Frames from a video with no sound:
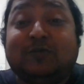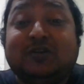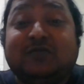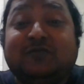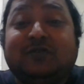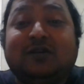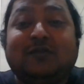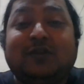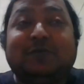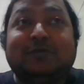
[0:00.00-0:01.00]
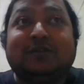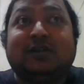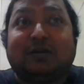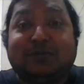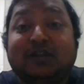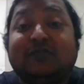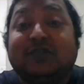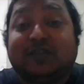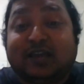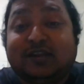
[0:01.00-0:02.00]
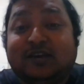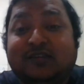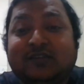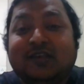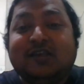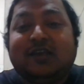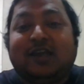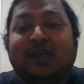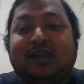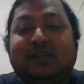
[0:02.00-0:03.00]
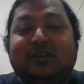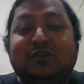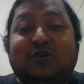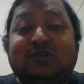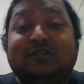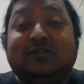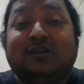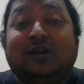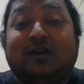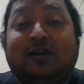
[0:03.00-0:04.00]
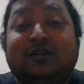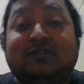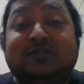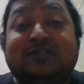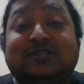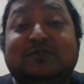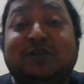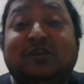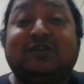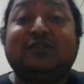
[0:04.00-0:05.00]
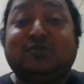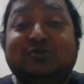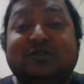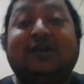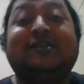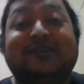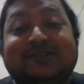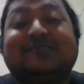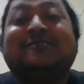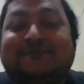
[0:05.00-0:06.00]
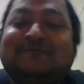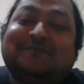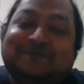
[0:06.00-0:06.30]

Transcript: collaborative work where people are coming in with ideas and you are another decision maker in those ideas.